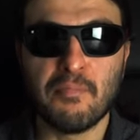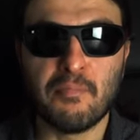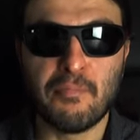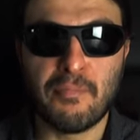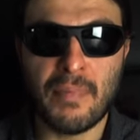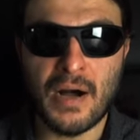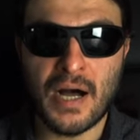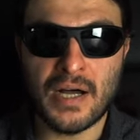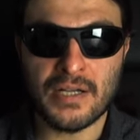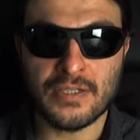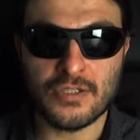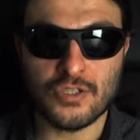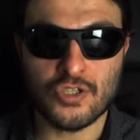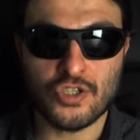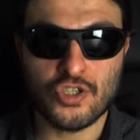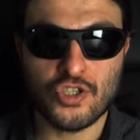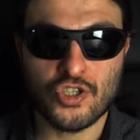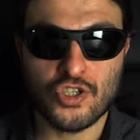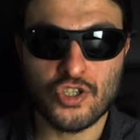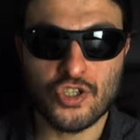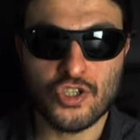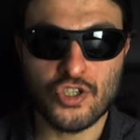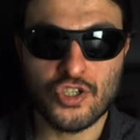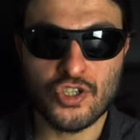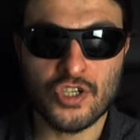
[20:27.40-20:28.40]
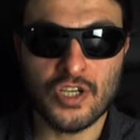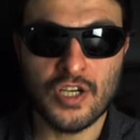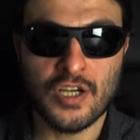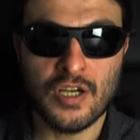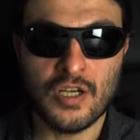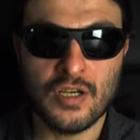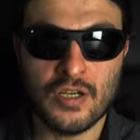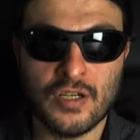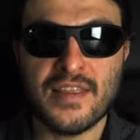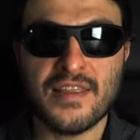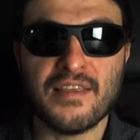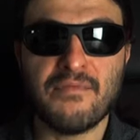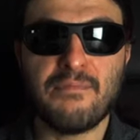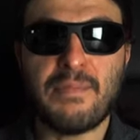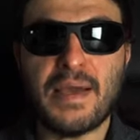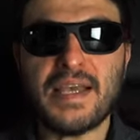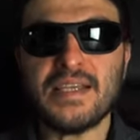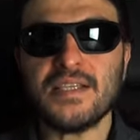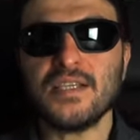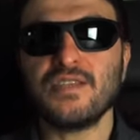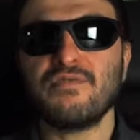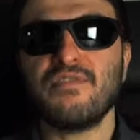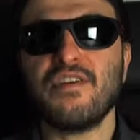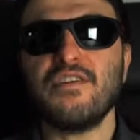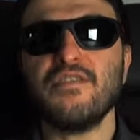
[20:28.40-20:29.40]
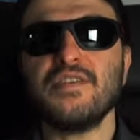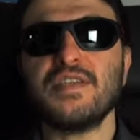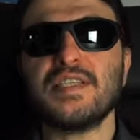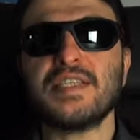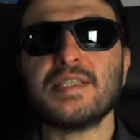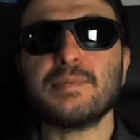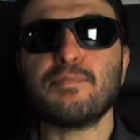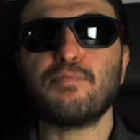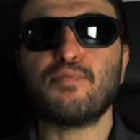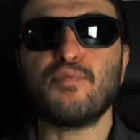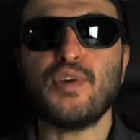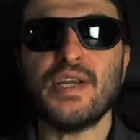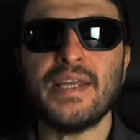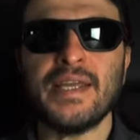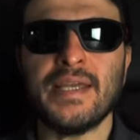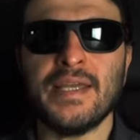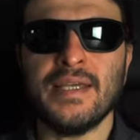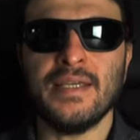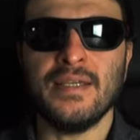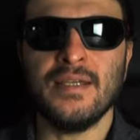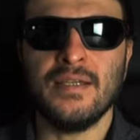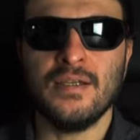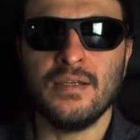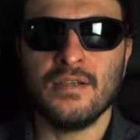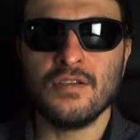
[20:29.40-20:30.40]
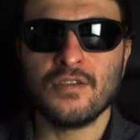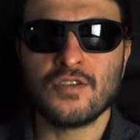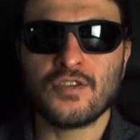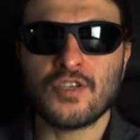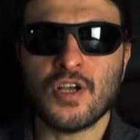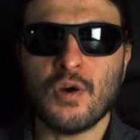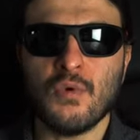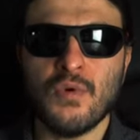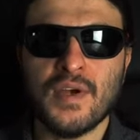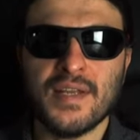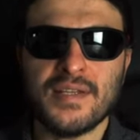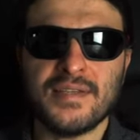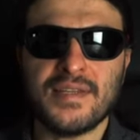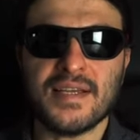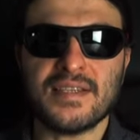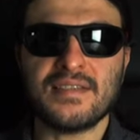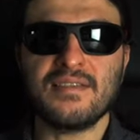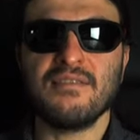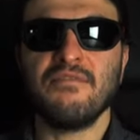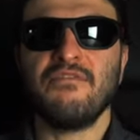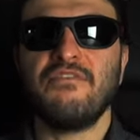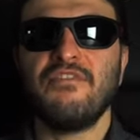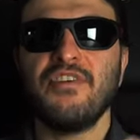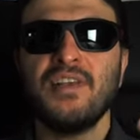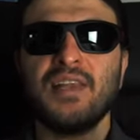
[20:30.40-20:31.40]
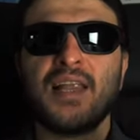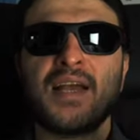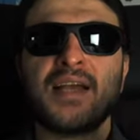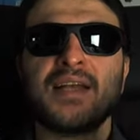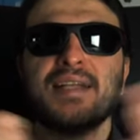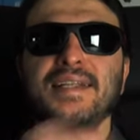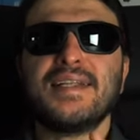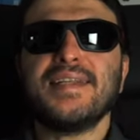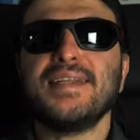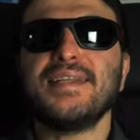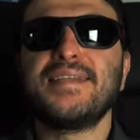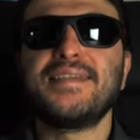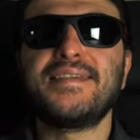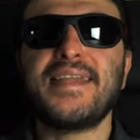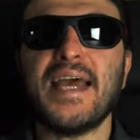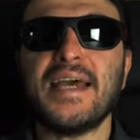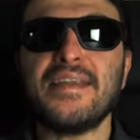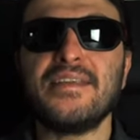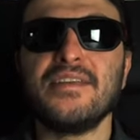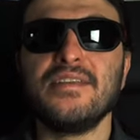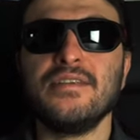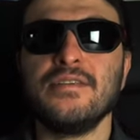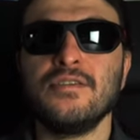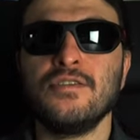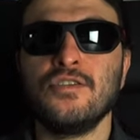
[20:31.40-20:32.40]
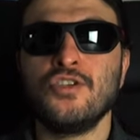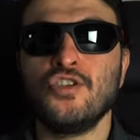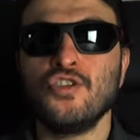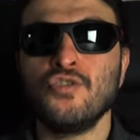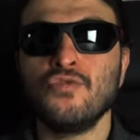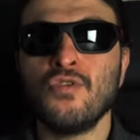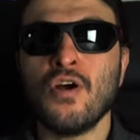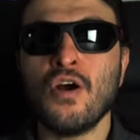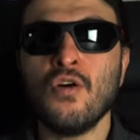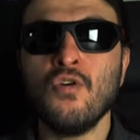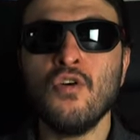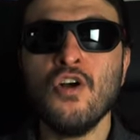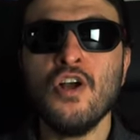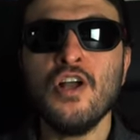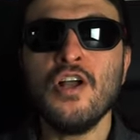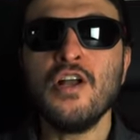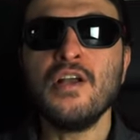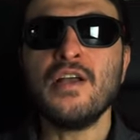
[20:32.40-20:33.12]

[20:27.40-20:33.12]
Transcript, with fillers: punch. The bass is very springy, so it doesn't feel like deadened, you know?